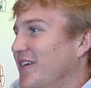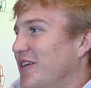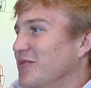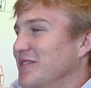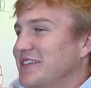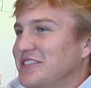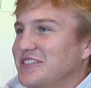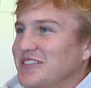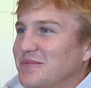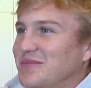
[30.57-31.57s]
our
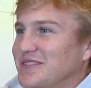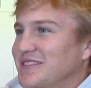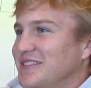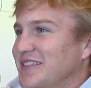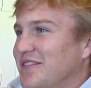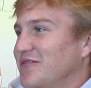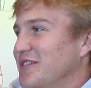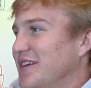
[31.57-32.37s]
relationship has definitely